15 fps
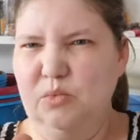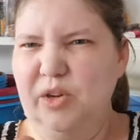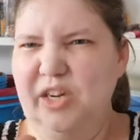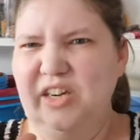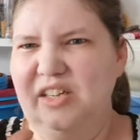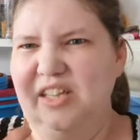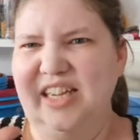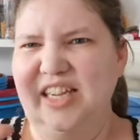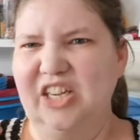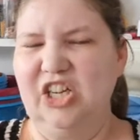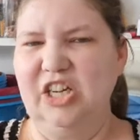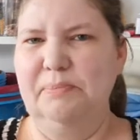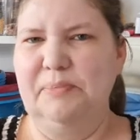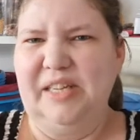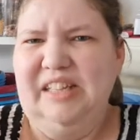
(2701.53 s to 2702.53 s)
weird, like
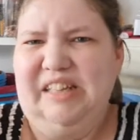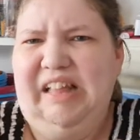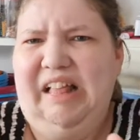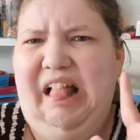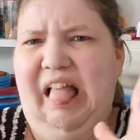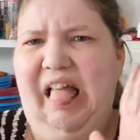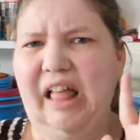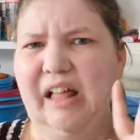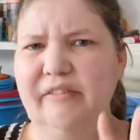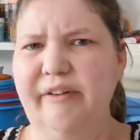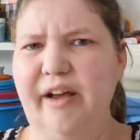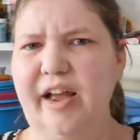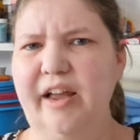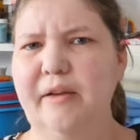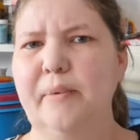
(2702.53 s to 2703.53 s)
creepy
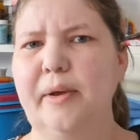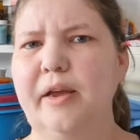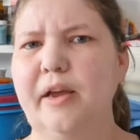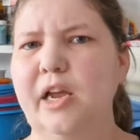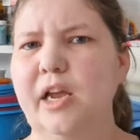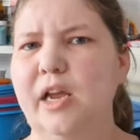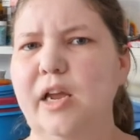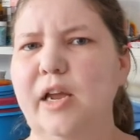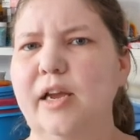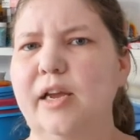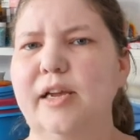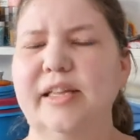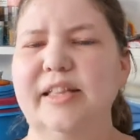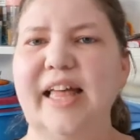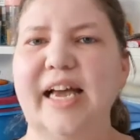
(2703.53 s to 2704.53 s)
vibe.
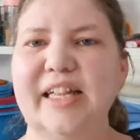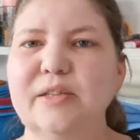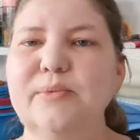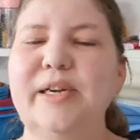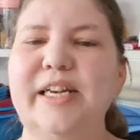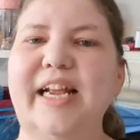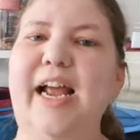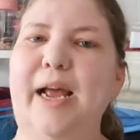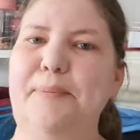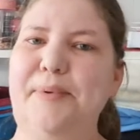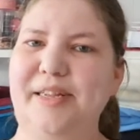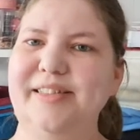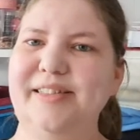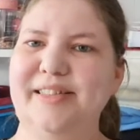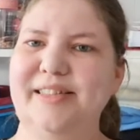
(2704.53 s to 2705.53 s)
That's what
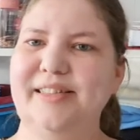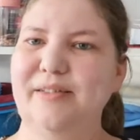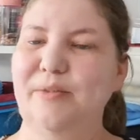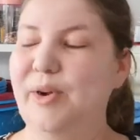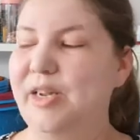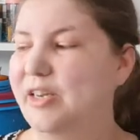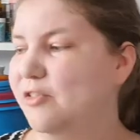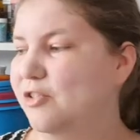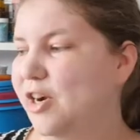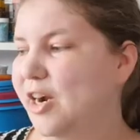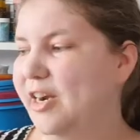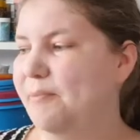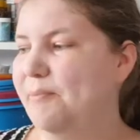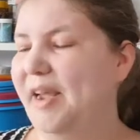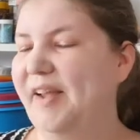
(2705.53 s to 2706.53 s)
happens when you try
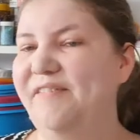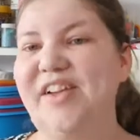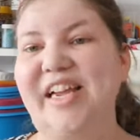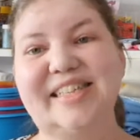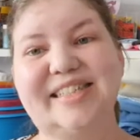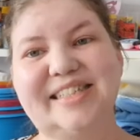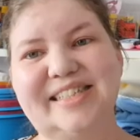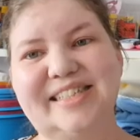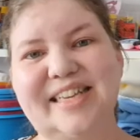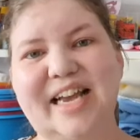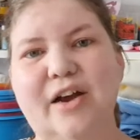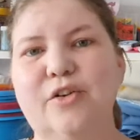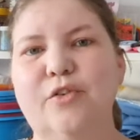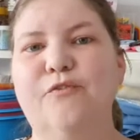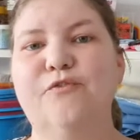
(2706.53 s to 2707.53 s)
to make faces out of